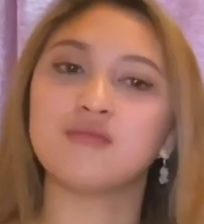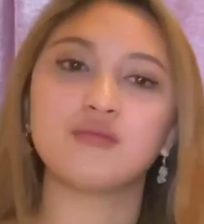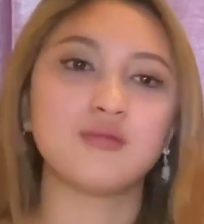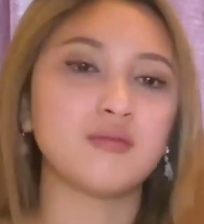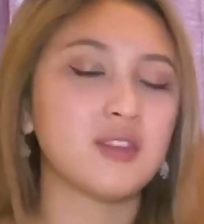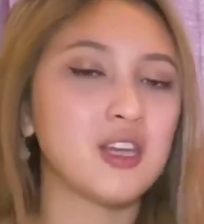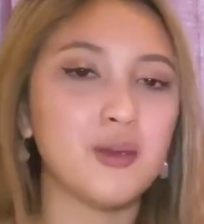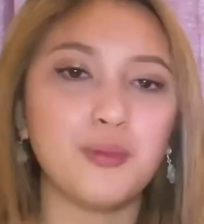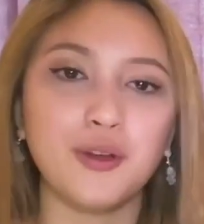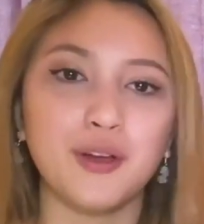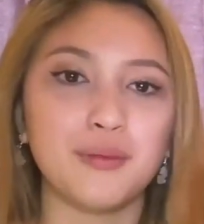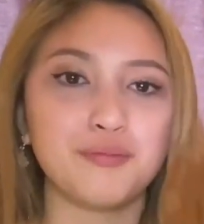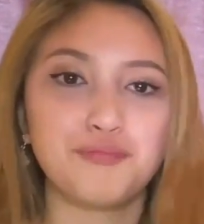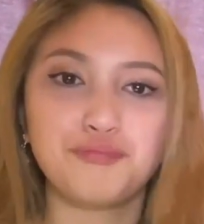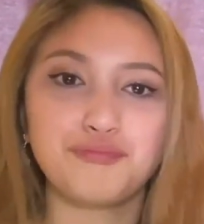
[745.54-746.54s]
keep it up.
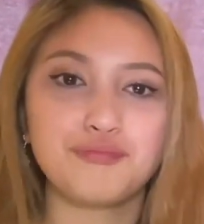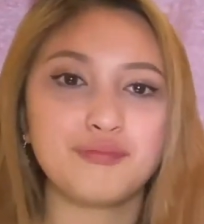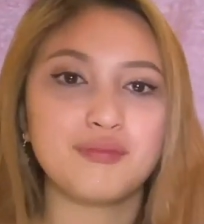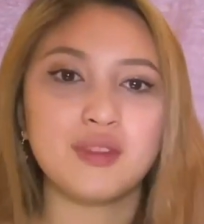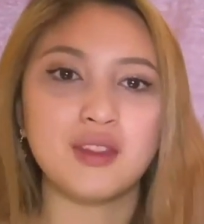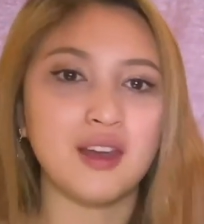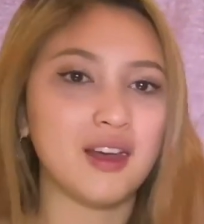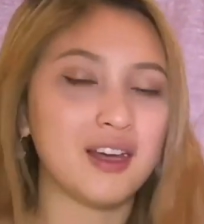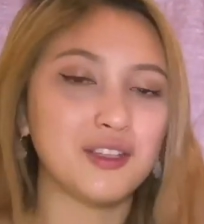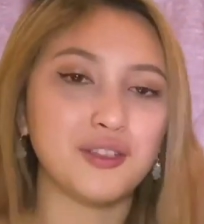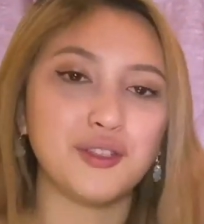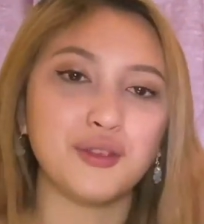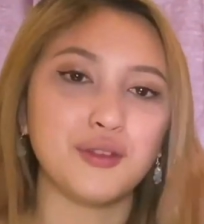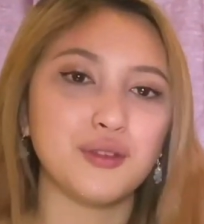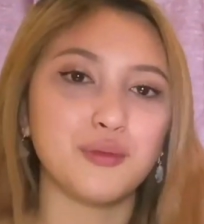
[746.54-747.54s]
That attitude is
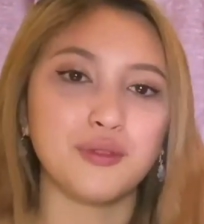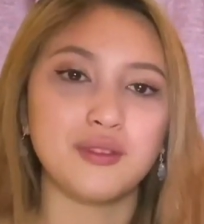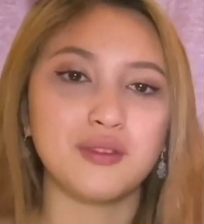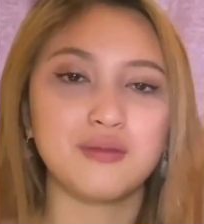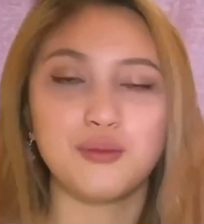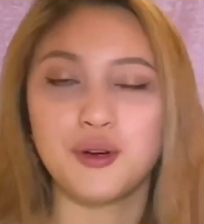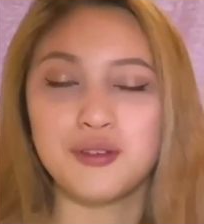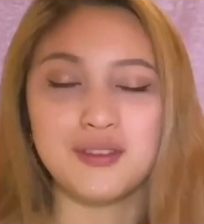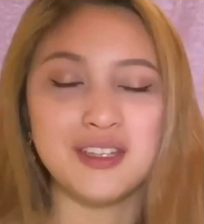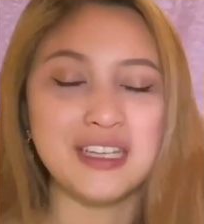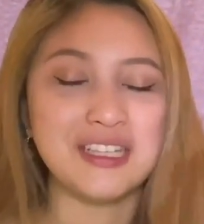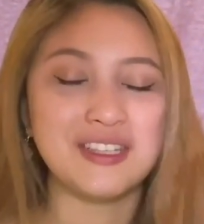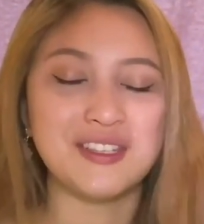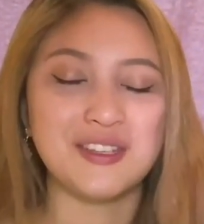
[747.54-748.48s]
what this world needs. So